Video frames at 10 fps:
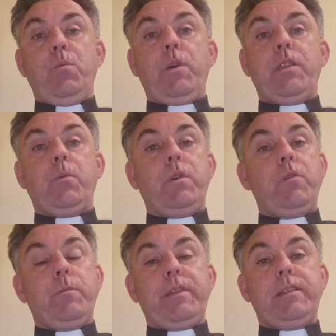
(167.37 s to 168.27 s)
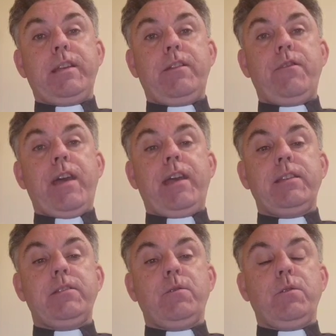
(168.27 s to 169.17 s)
Whether we will be
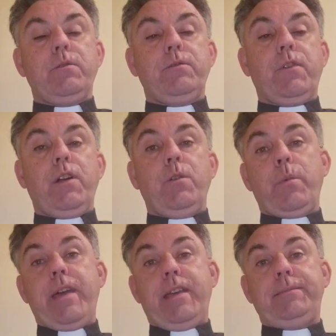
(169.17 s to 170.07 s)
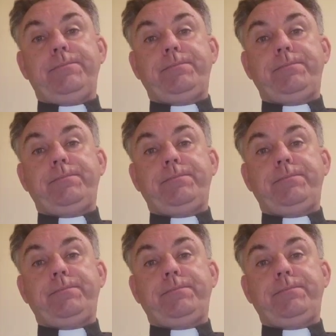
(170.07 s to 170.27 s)
steadfast or fall away,